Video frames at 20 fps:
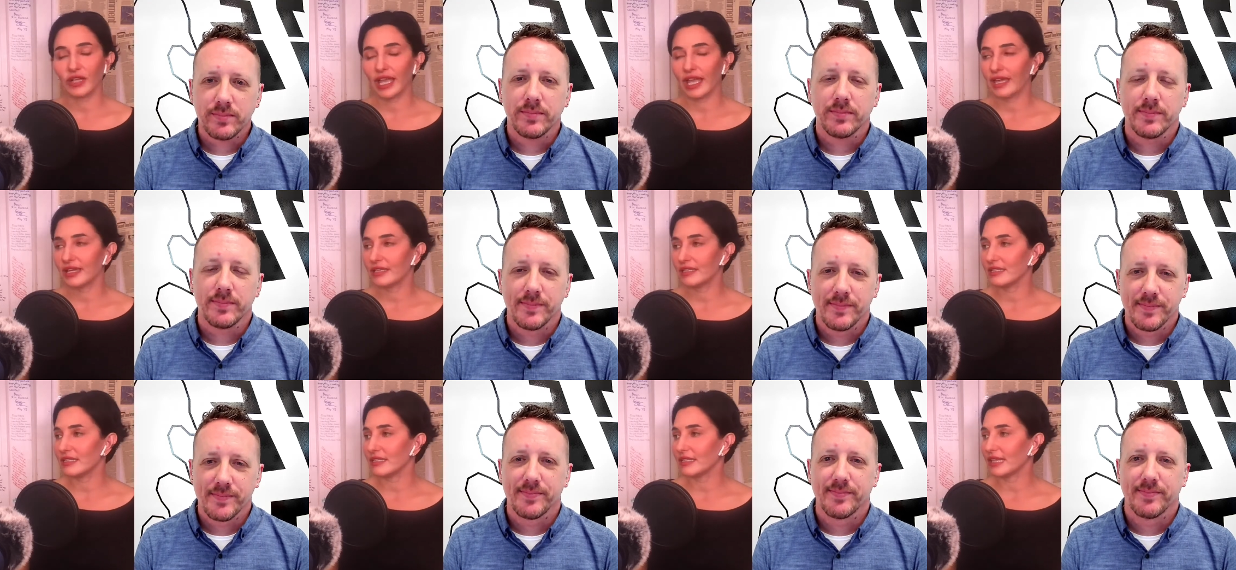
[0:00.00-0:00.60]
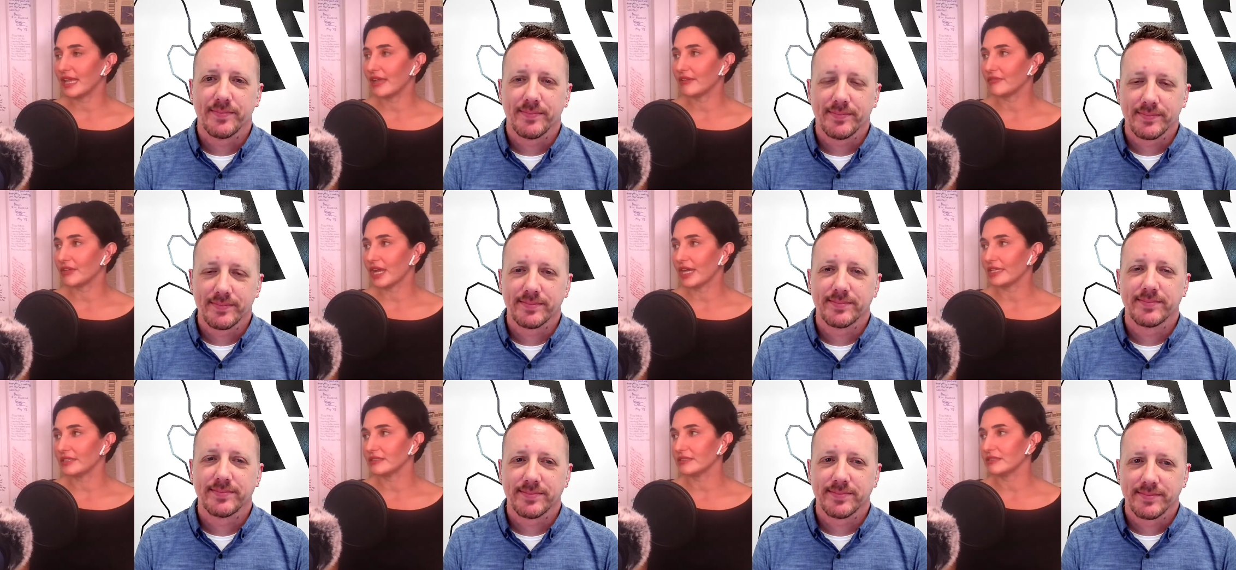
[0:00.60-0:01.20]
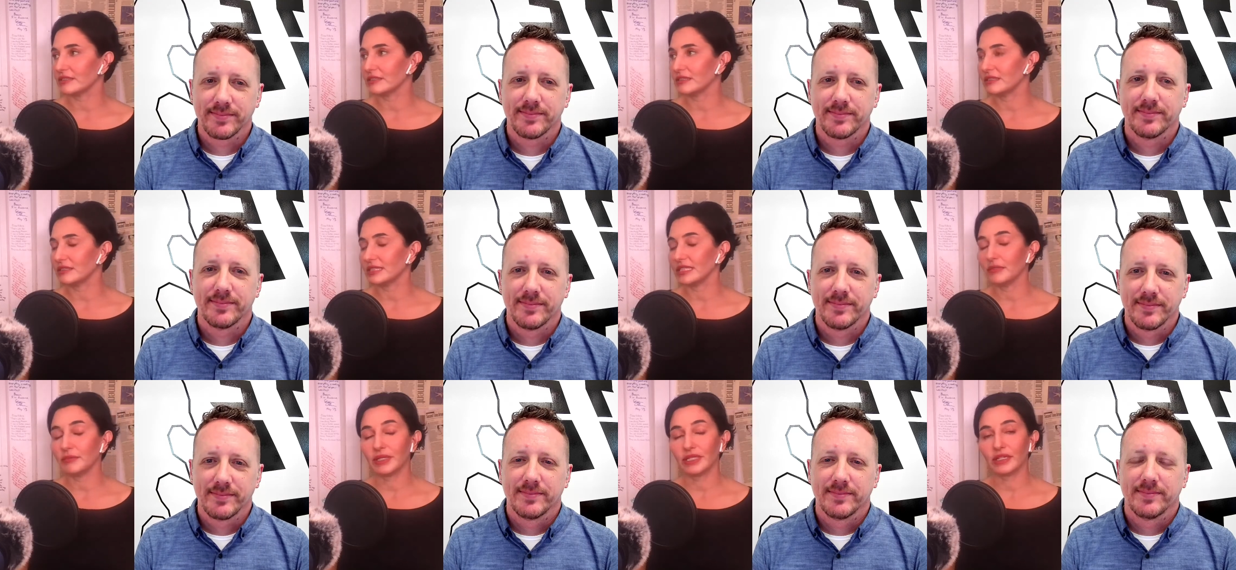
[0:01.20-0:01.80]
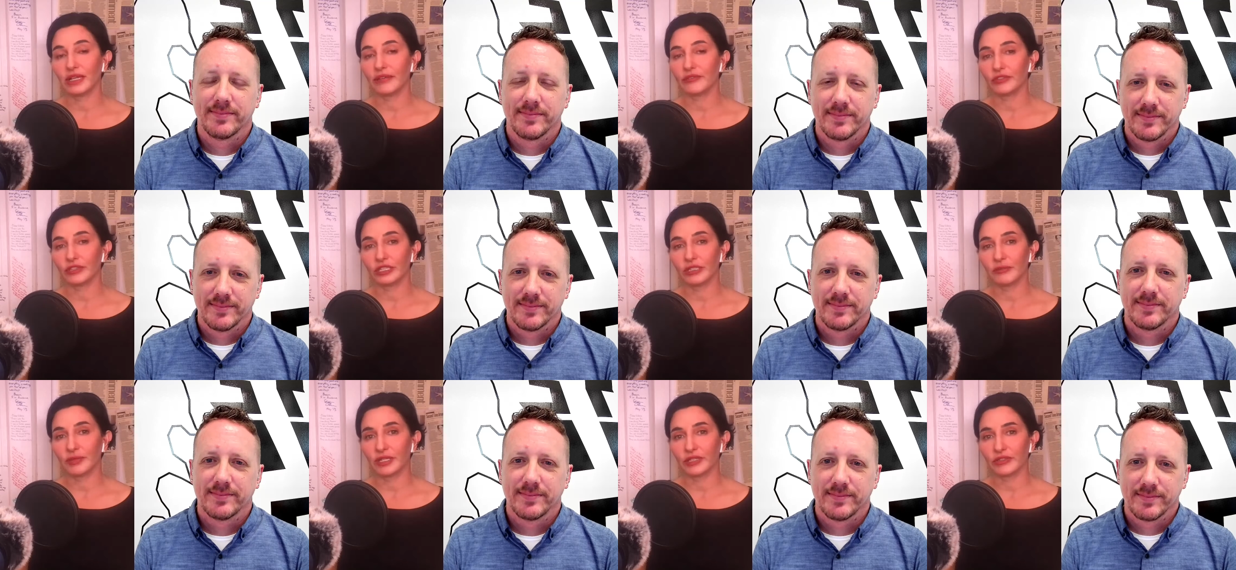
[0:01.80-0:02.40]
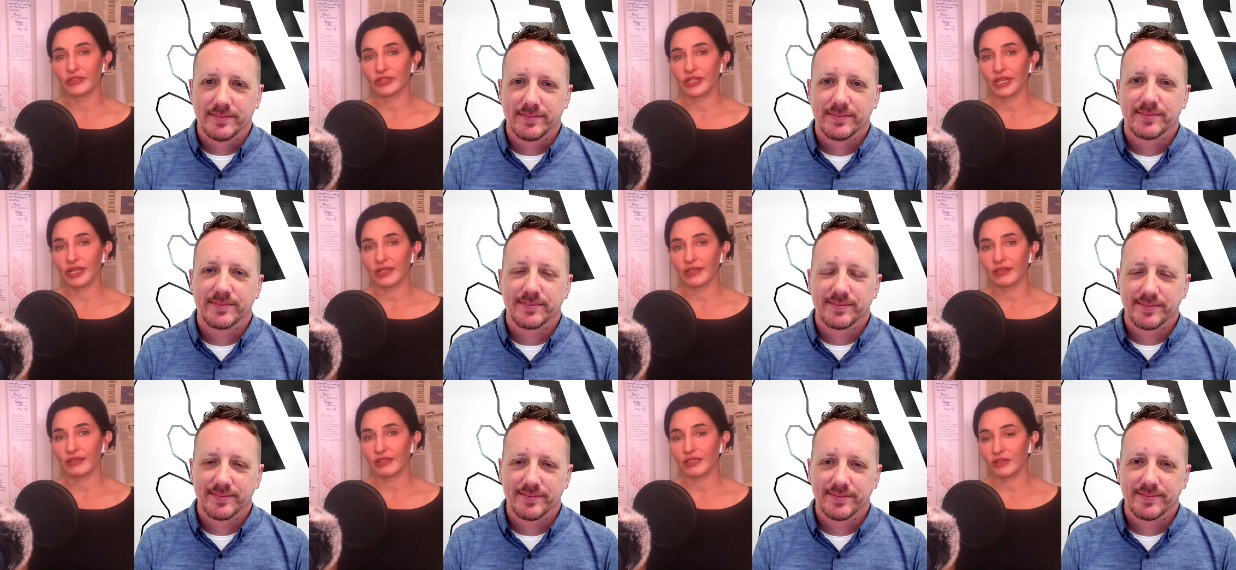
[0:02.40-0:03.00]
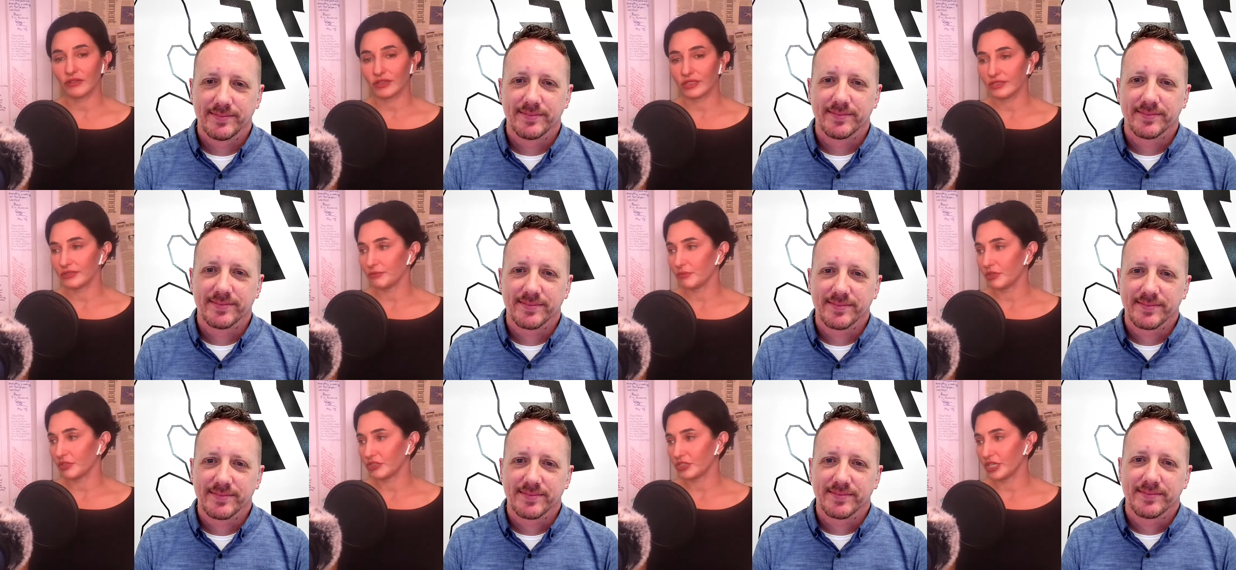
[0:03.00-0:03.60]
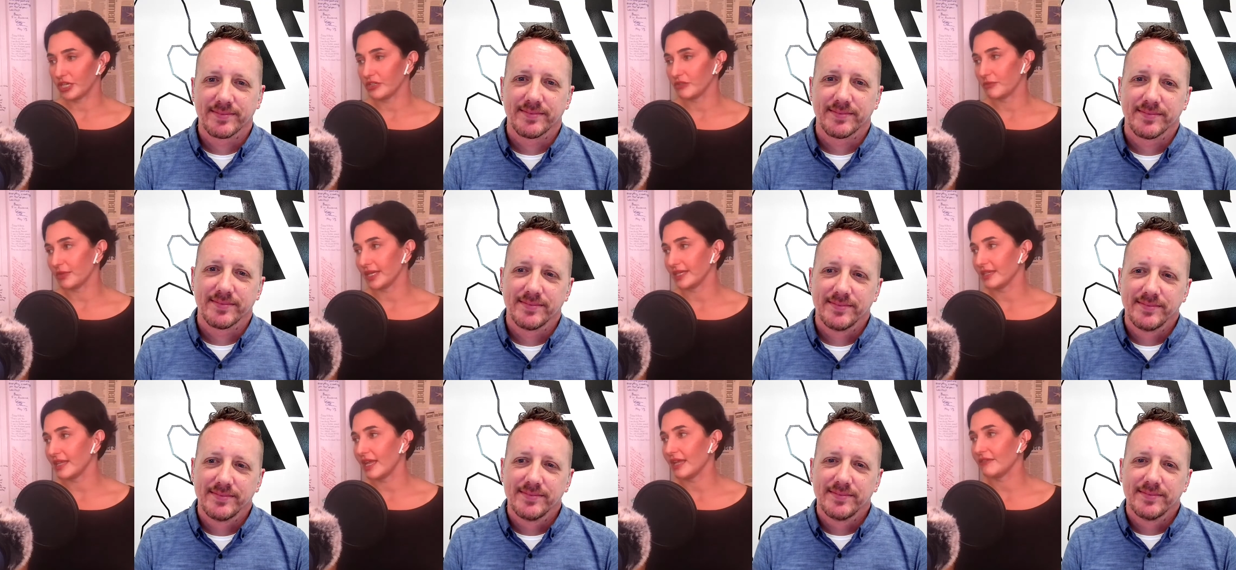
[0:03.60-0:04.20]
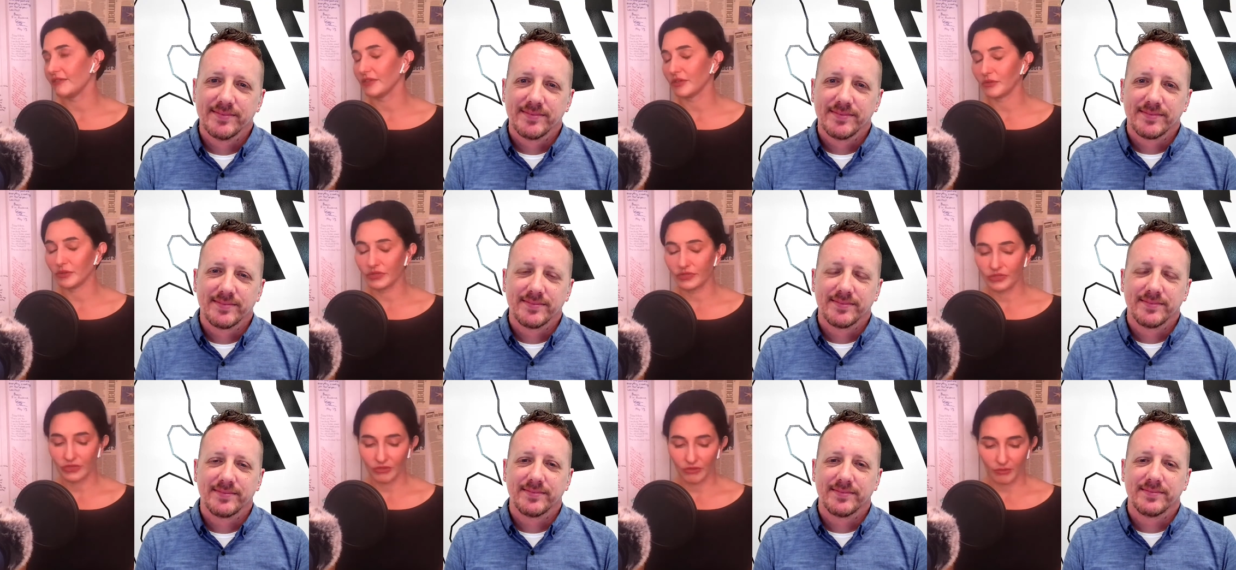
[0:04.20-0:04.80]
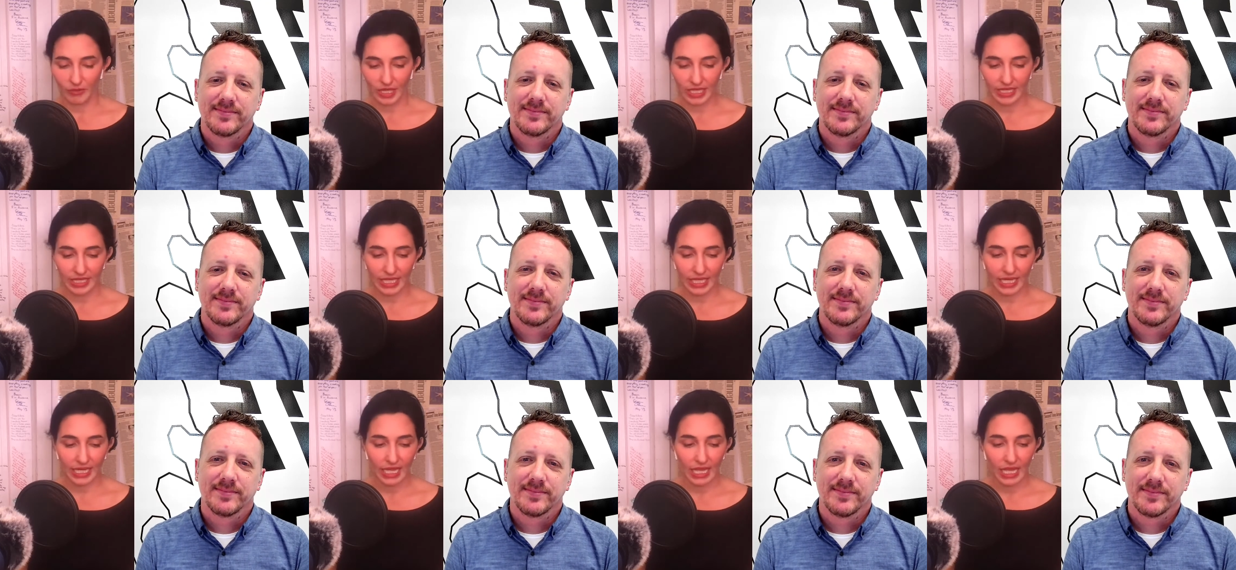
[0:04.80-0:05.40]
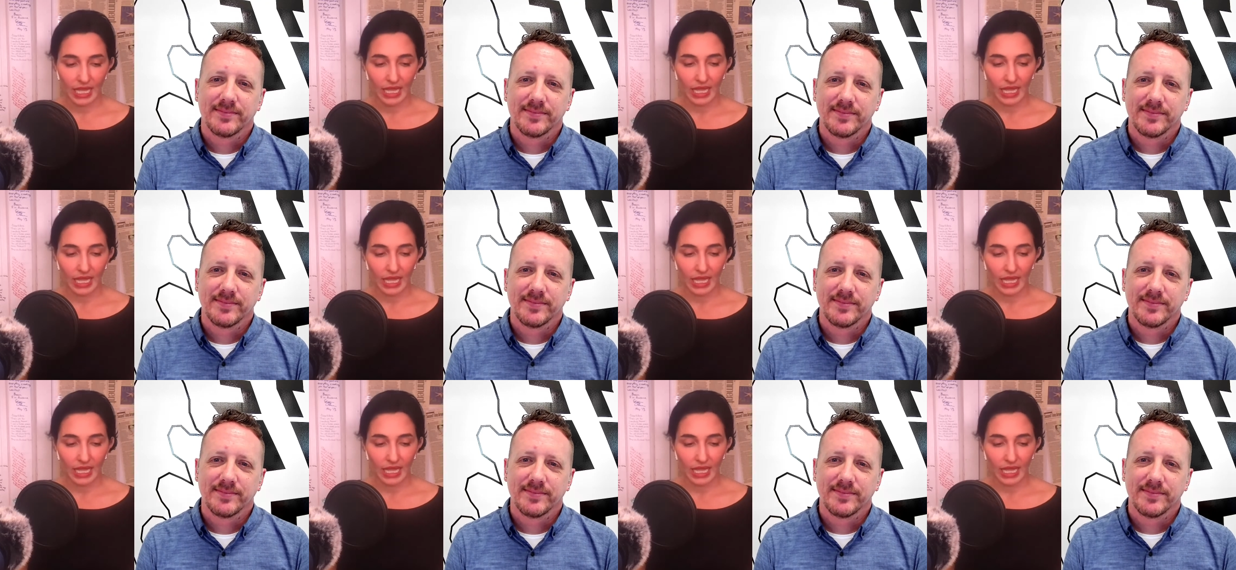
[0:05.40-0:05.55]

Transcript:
Speaker 1: And I've gotten email after email saying, you know, this book changed my life. It was so amazing.